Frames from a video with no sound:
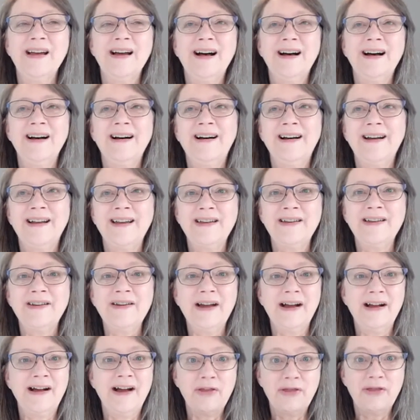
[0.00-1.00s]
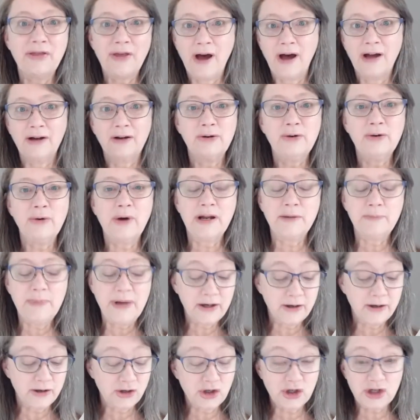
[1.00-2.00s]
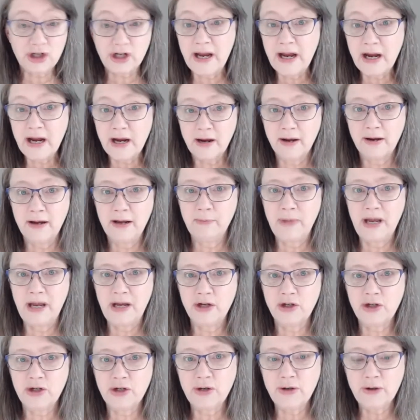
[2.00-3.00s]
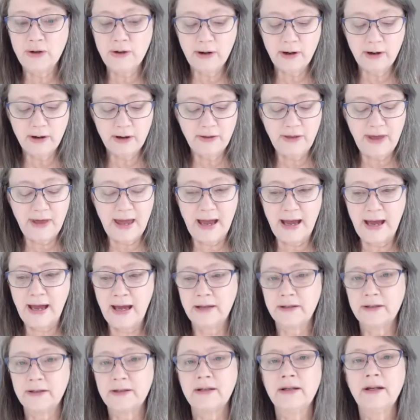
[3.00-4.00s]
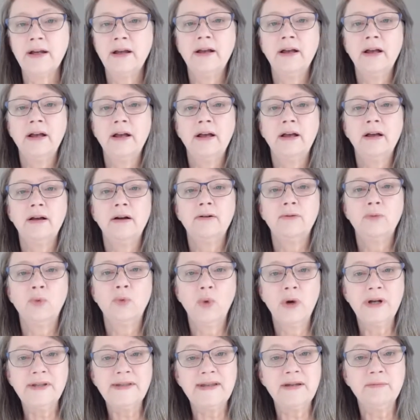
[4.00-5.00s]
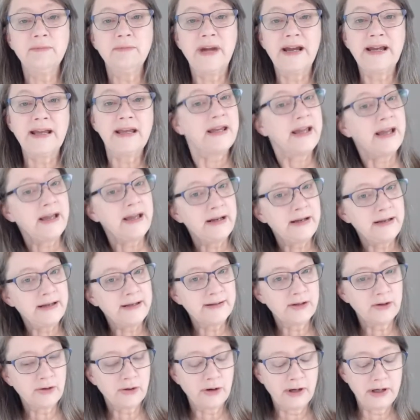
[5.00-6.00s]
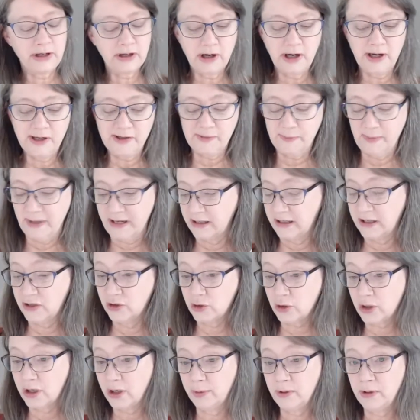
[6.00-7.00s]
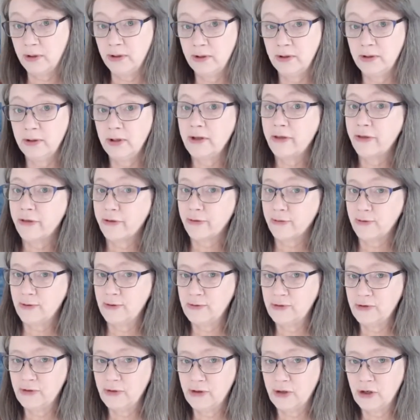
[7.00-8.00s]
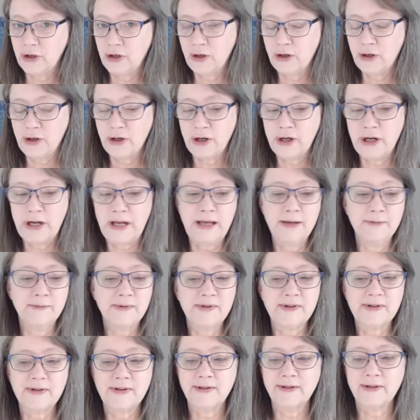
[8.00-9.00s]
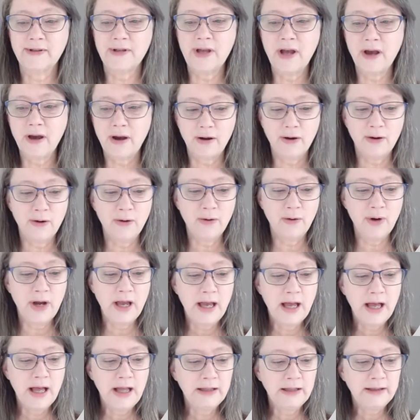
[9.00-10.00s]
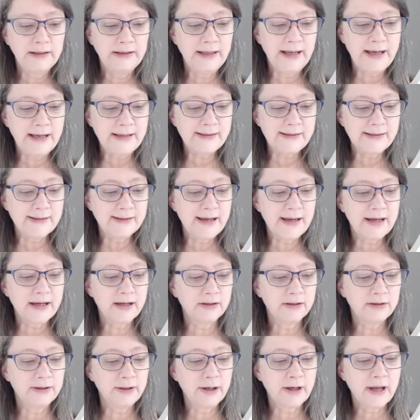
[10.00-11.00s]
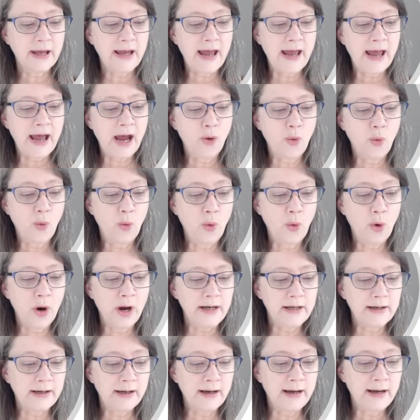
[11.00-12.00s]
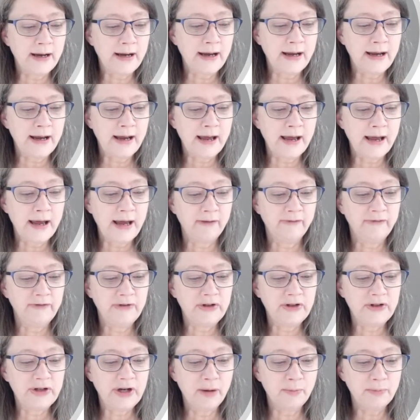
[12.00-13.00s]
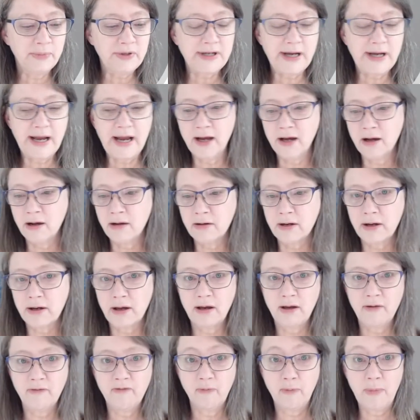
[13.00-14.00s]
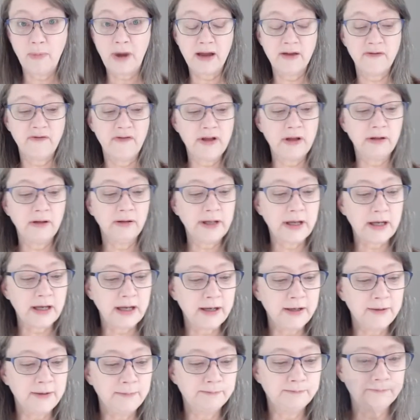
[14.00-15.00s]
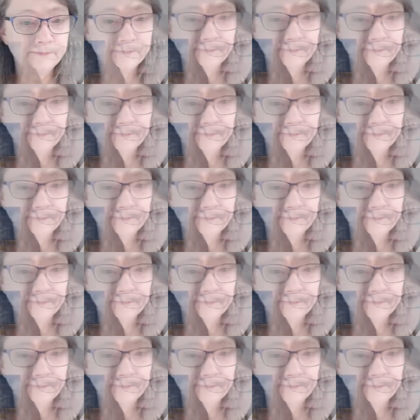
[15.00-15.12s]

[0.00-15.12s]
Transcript: I thought, oh, I better check and make sure that what's in my kit isn't going to cause me any trouble through security. So let's take a look at what I have dumped out of my field kit.